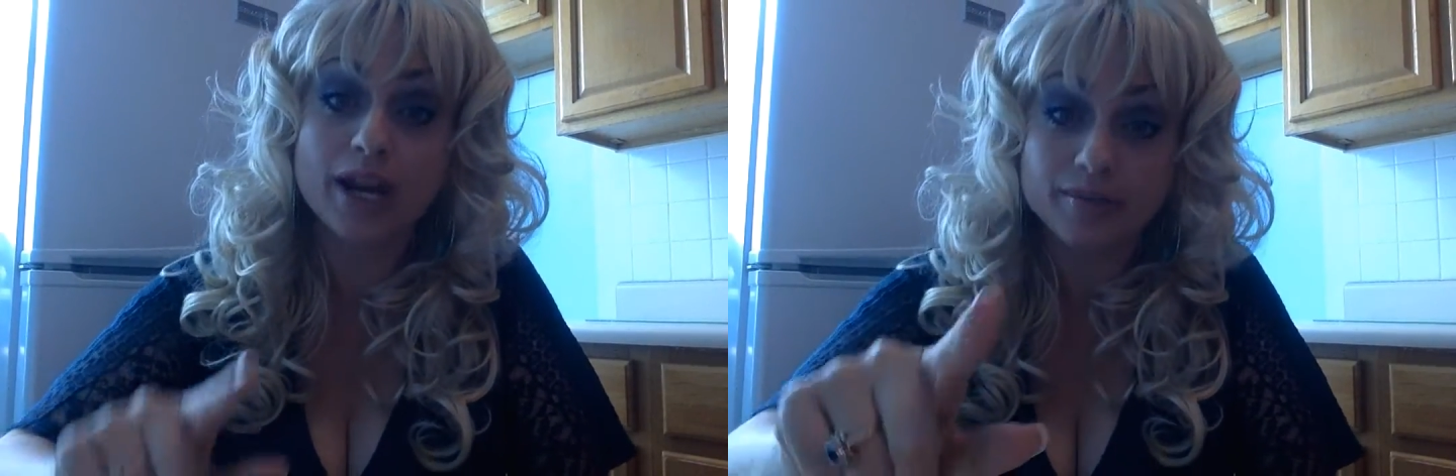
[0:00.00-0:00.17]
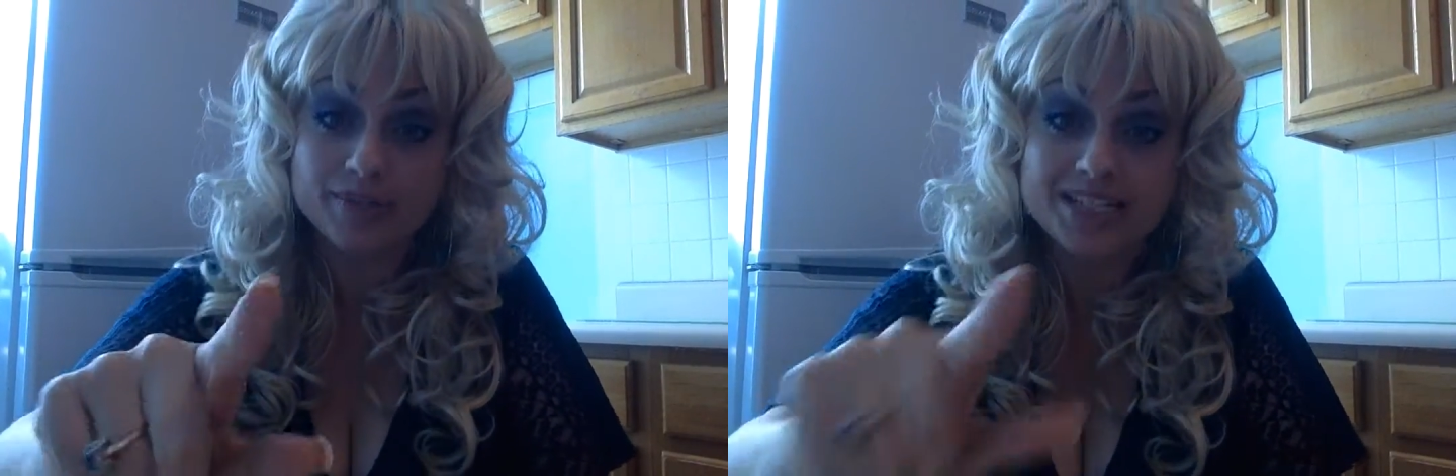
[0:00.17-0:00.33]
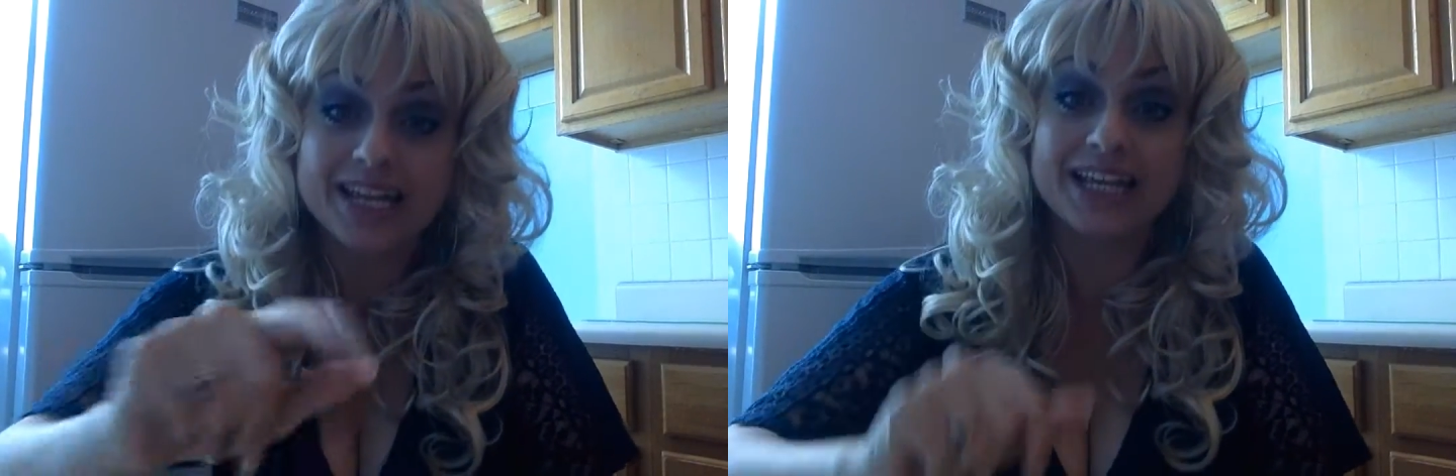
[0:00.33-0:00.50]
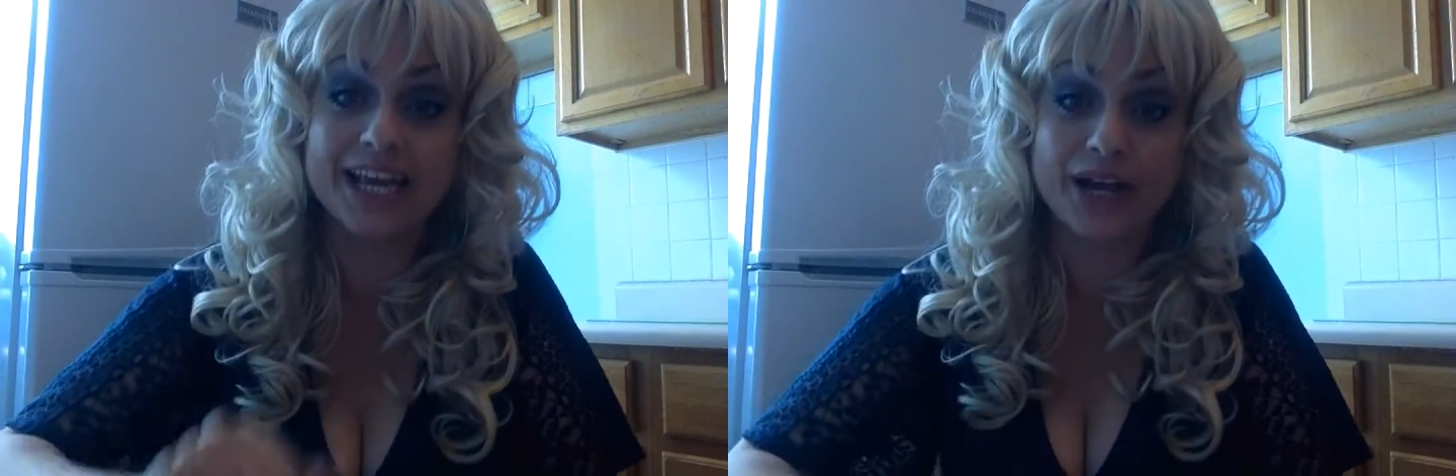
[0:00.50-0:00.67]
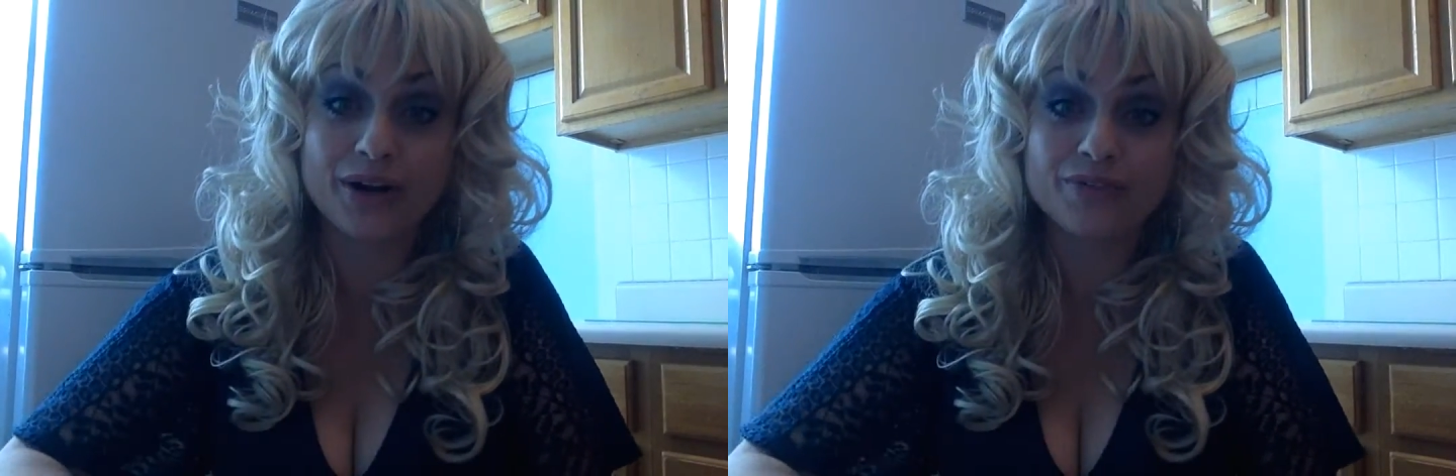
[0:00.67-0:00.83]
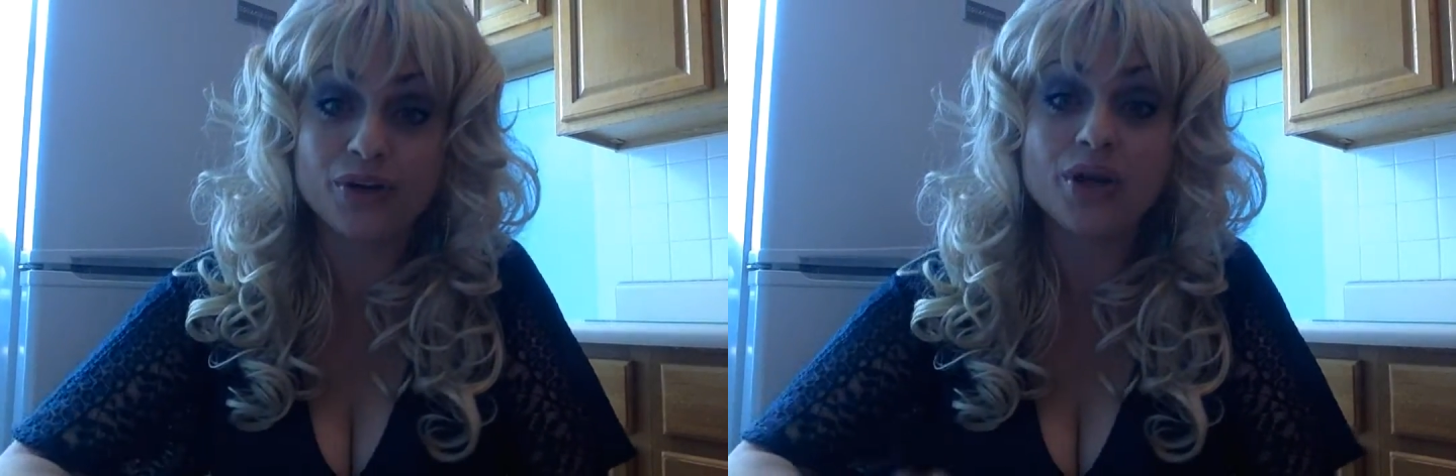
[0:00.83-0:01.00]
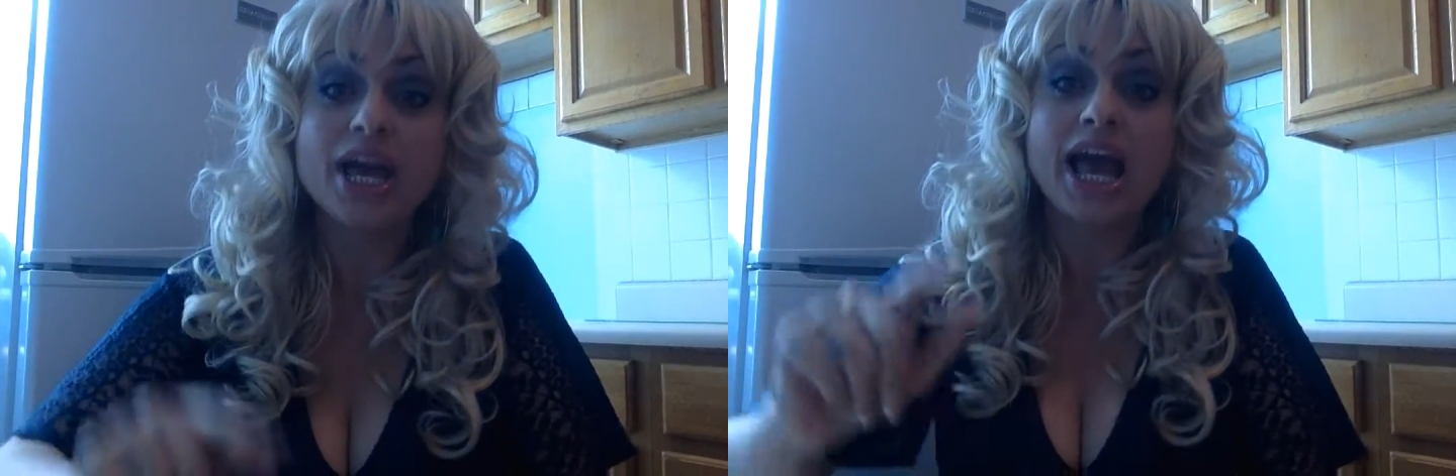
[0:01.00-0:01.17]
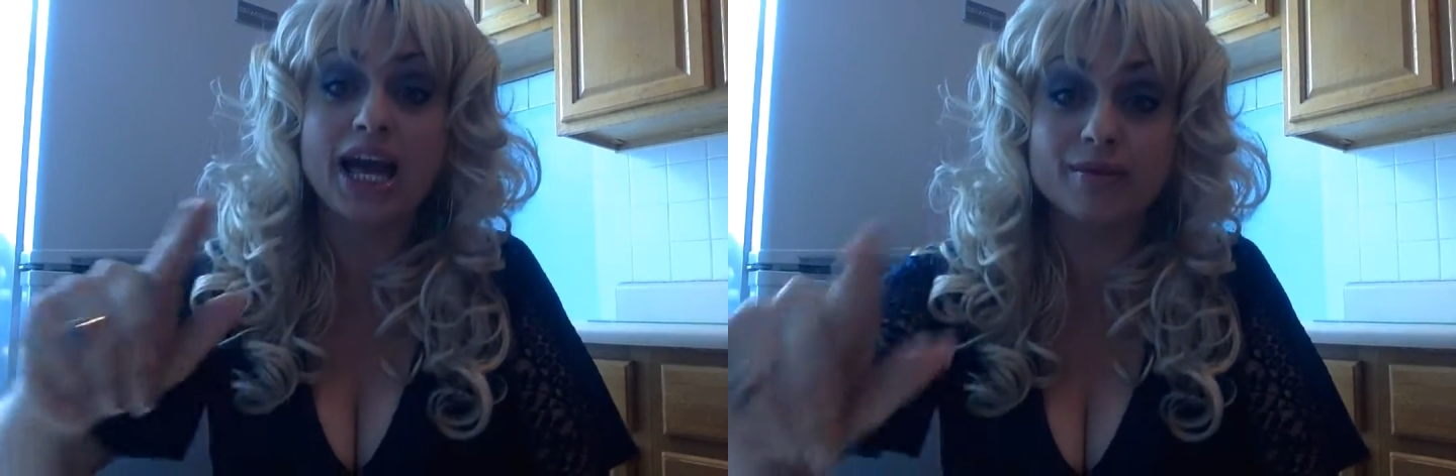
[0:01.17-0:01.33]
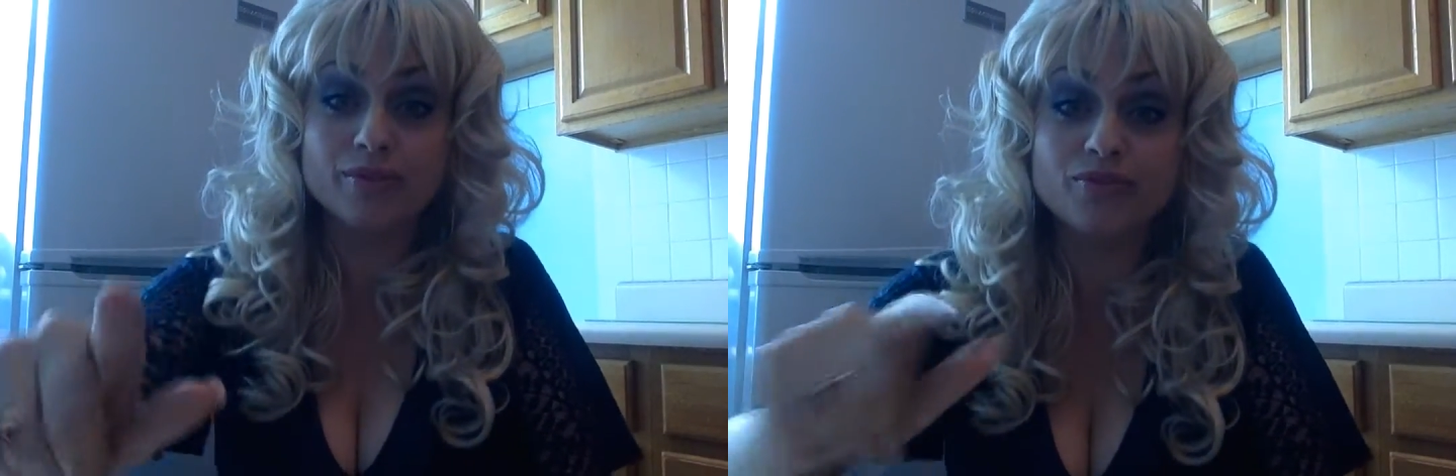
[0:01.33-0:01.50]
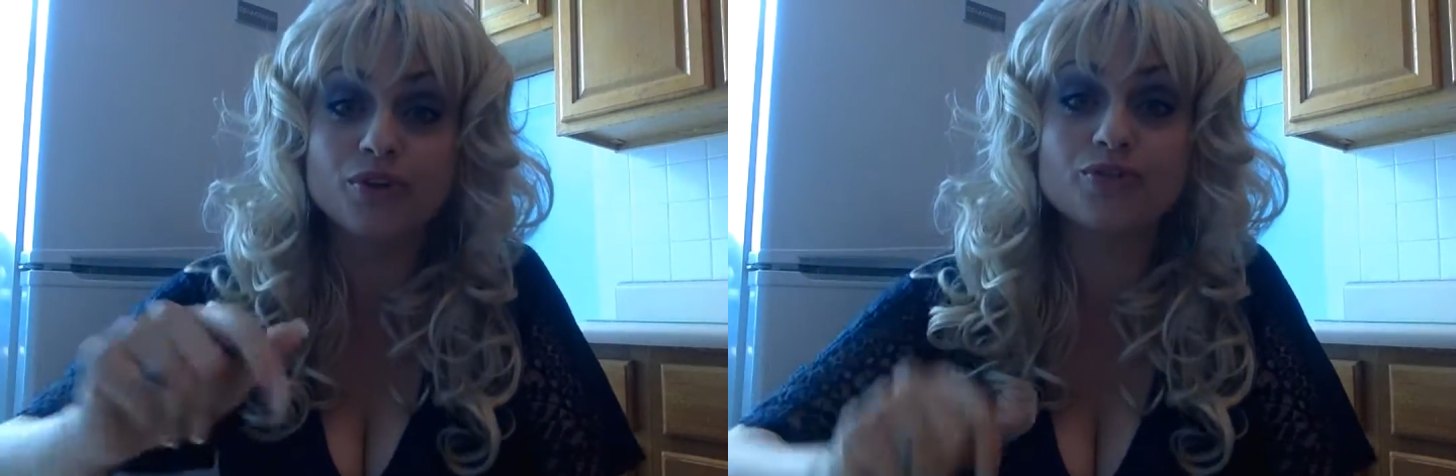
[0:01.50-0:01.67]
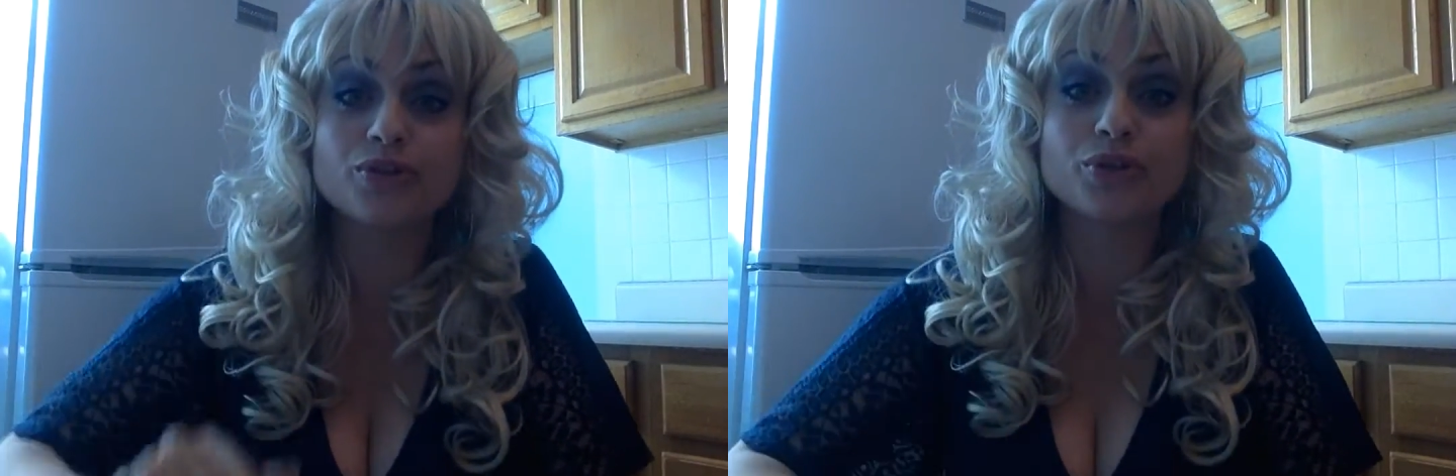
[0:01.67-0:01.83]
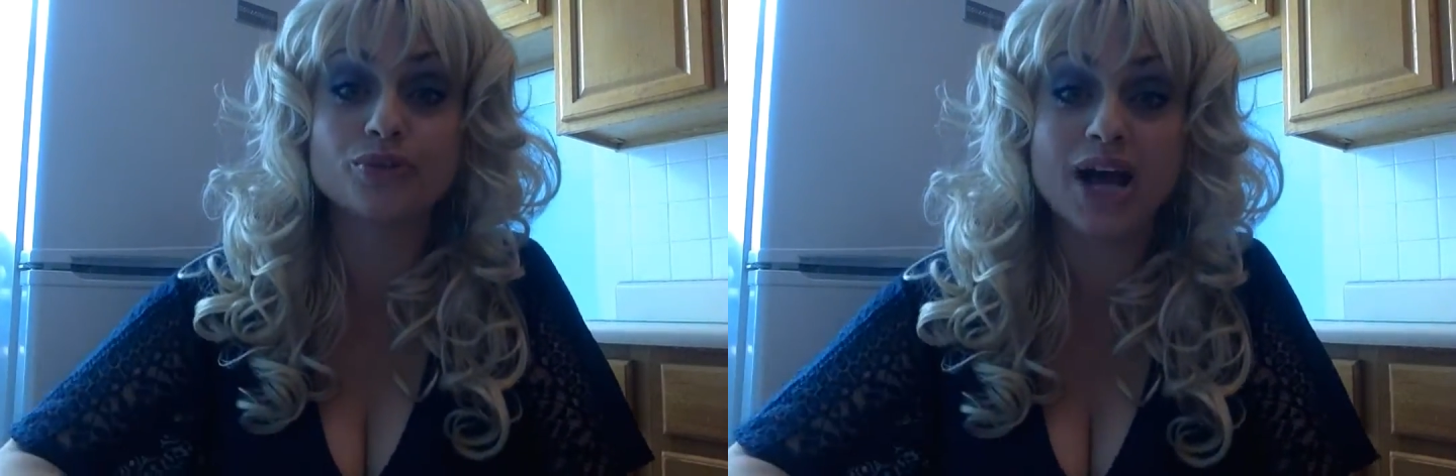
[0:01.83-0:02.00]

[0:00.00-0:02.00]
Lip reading: And I'm going to take care of you, and I'm going to vote for your